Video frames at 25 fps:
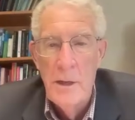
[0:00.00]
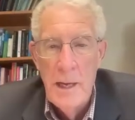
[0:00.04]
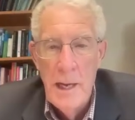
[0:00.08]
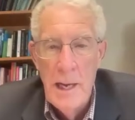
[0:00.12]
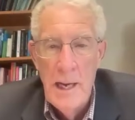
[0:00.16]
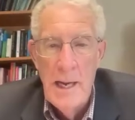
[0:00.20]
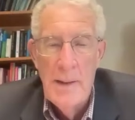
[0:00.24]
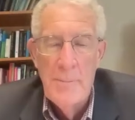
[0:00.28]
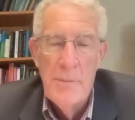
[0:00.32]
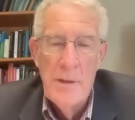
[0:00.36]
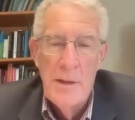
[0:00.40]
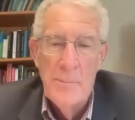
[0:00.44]

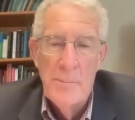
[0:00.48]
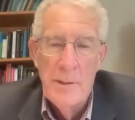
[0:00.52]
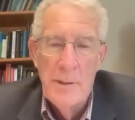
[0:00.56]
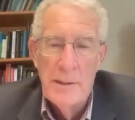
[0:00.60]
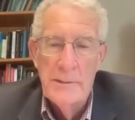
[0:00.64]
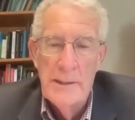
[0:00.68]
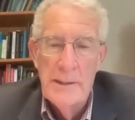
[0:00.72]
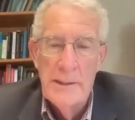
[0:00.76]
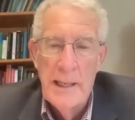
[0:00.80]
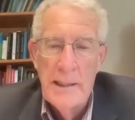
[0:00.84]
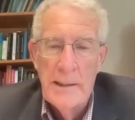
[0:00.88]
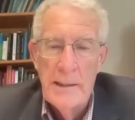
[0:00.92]
happy
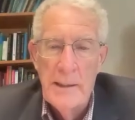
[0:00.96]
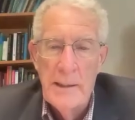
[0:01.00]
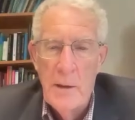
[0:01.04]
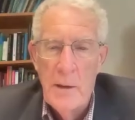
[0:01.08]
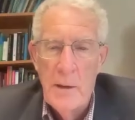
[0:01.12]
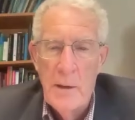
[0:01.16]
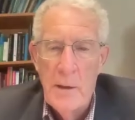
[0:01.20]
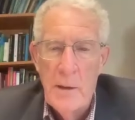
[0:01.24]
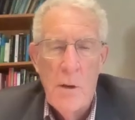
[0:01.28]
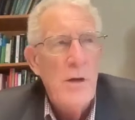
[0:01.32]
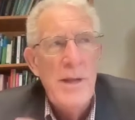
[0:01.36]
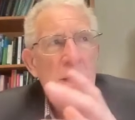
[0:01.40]
about that.
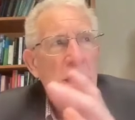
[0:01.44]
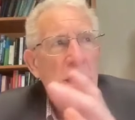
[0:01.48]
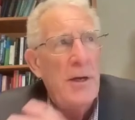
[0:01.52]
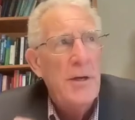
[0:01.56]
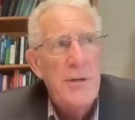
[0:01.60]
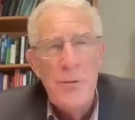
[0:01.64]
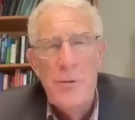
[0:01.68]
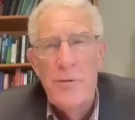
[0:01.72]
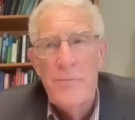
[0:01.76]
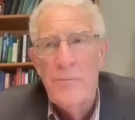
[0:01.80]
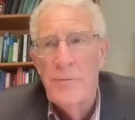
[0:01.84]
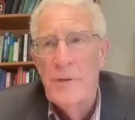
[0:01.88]
Oh, give me a
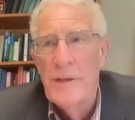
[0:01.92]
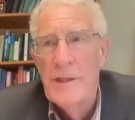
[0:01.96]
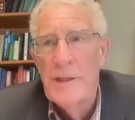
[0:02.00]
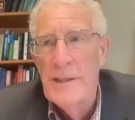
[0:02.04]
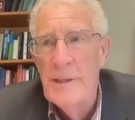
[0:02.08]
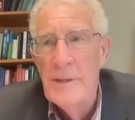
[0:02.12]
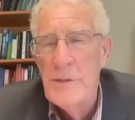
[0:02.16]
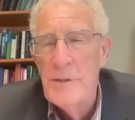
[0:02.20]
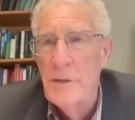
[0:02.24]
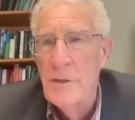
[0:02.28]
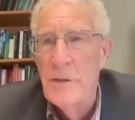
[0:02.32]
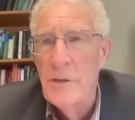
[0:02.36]
cure for
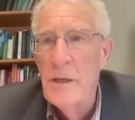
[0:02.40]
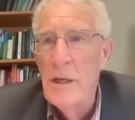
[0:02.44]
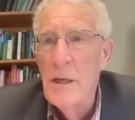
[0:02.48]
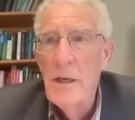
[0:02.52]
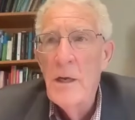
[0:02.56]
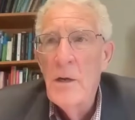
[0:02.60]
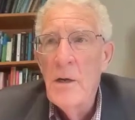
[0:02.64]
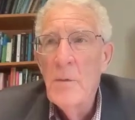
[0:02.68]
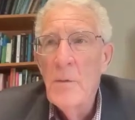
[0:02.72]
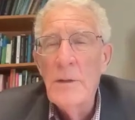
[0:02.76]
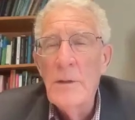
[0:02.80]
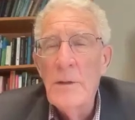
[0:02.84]
cancer.
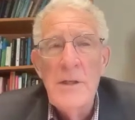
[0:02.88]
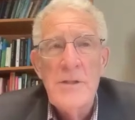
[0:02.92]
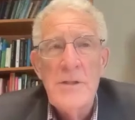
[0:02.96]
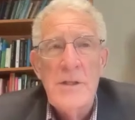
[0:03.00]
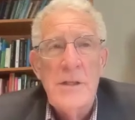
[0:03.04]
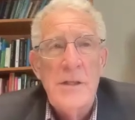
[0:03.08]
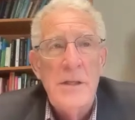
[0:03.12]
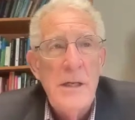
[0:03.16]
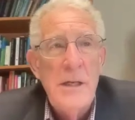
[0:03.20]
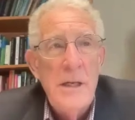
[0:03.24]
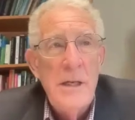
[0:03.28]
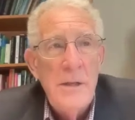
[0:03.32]
Well,
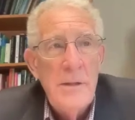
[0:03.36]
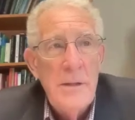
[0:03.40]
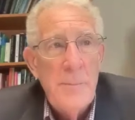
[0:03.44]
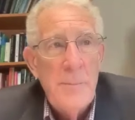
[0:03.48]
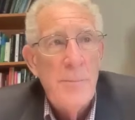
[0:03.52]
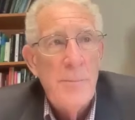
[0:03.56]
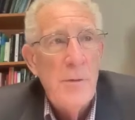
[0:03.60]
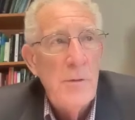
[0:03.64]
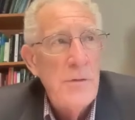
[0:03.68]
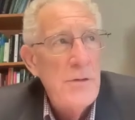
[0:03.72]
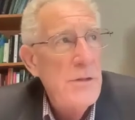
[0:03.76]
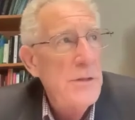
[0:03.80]
listen, the
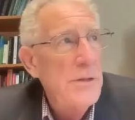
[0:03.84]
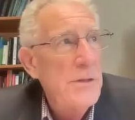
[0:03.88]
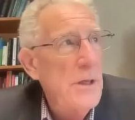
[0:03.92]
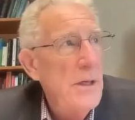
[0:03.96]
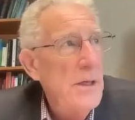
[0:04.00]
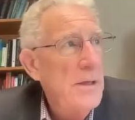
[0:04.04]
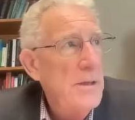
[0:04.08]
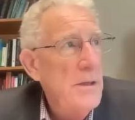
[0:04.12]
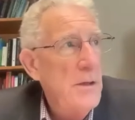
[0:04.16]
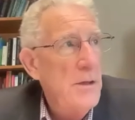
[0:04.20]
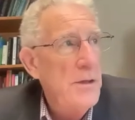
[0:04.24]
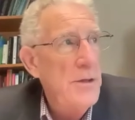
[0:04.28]
person
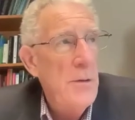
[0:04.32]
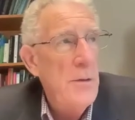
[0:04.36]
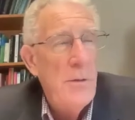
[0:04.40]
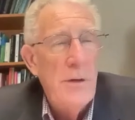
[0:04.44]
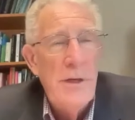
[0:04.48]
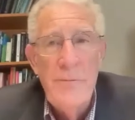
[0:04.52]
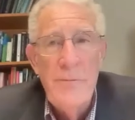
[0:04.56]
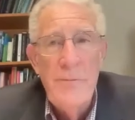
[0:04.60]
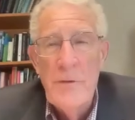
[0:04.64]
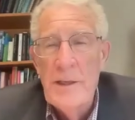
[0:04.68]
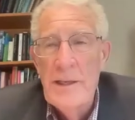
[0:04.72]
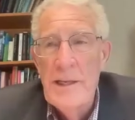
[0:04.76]
curing
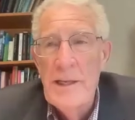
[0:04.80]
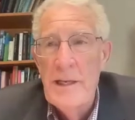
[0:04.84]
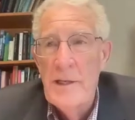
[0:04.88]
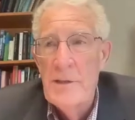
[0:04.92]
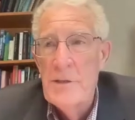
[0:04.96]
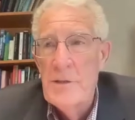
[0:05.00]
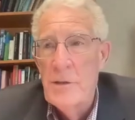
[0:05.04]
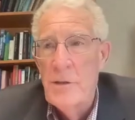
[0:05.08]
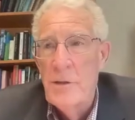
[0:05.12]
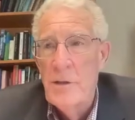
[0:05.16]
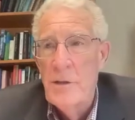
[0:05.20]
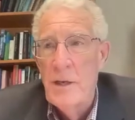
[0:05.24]
for
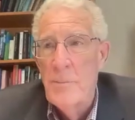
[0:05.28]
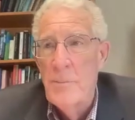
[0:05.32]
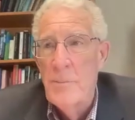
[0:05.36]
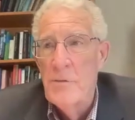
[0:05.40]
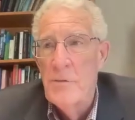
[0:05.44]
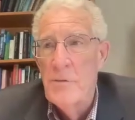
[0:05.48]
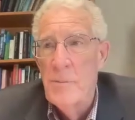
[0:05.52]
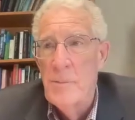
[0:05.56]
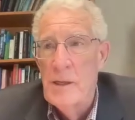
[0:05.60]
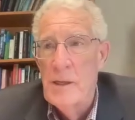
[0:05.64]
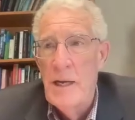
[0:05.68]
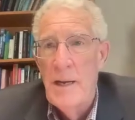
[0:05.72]
cancer comes
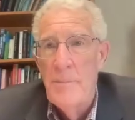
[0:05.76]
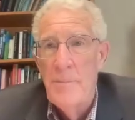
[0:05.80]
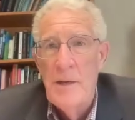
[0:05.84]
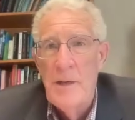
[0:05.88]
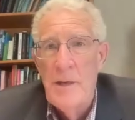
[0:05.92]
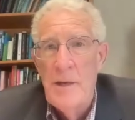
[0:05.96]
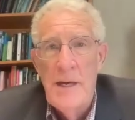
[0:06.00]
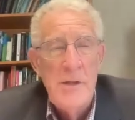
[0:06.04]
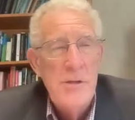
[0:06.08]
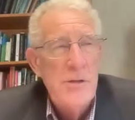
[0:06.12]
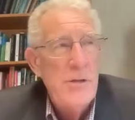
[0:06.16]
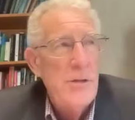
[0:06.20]
from a
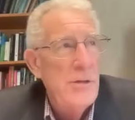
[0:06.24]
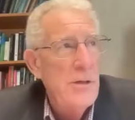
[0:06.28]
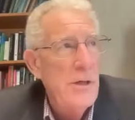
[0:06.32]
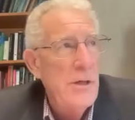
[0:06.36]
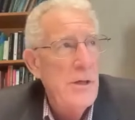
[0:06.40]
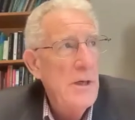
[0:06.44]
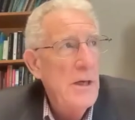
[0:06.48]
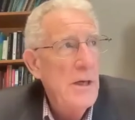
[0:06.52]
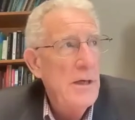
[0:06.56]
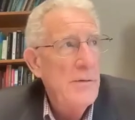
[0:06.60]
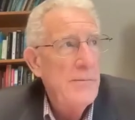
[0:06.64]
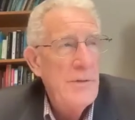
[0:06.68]
combination
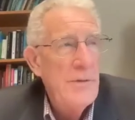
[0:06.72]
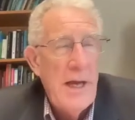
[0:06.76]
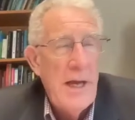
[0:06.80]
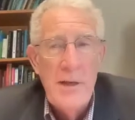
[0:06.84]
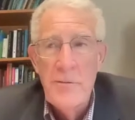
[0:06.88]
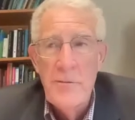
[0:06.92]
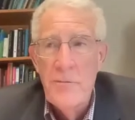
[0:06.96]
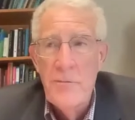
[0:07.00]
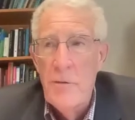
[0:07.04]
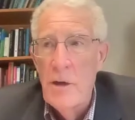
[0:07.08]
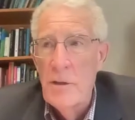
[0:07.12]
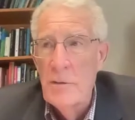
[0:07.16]
of
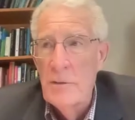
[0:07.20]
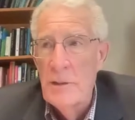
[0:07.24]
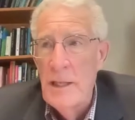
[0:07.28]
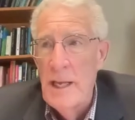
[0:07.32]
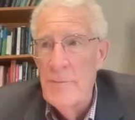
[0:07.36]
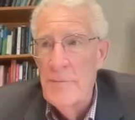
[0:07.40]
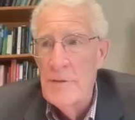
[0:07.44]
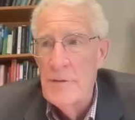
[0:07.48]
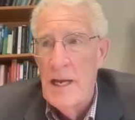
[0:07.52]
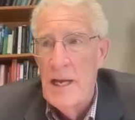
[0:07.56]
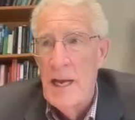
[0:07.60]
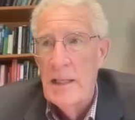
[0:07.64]
diet, drug,
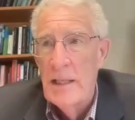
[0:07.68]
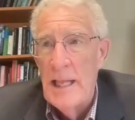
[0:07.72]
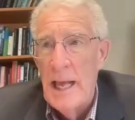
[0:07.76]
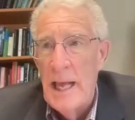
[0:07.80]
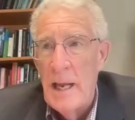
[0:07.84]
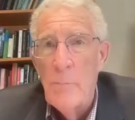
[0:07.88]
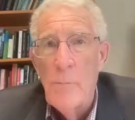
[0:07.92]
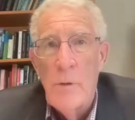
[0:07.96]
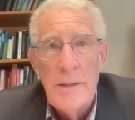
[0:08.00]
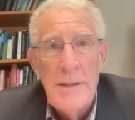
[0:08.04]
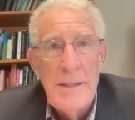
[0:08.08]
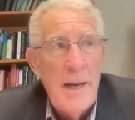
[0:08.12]
lifestyle,
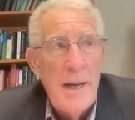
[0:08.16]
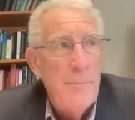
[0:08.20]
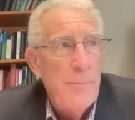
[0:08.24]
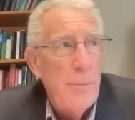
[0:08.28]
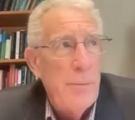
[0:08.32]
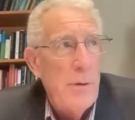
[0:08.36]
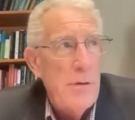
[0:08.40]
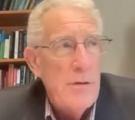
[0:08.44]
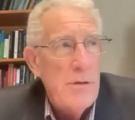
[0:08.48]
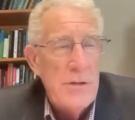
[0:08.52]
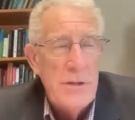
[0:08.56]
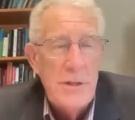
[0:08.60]
and what that
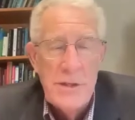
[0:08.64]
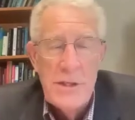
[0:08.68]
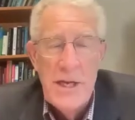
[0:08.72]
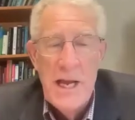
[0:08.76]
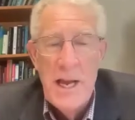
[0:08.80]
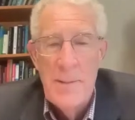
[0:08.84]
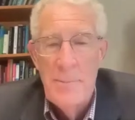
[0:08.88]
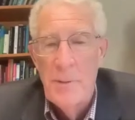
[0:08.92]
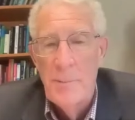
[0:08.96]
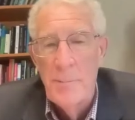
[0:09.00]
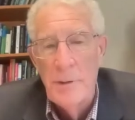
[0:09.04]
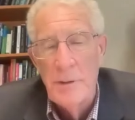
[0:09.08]
person is
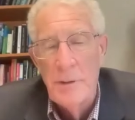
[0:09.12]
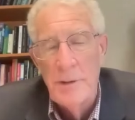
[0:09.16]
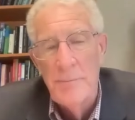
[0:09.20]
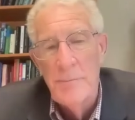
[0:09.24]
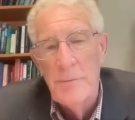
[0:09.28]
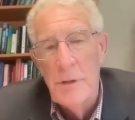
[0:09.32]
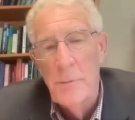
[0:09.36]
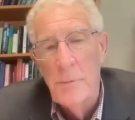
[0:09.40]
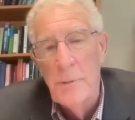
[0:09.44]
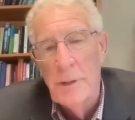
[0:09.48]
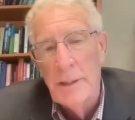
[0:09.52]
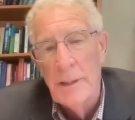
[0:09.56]
capable of
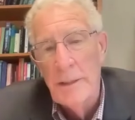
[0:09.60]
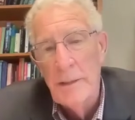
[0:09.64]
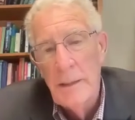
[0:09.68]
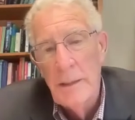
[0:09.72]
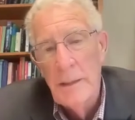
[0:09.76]
doing.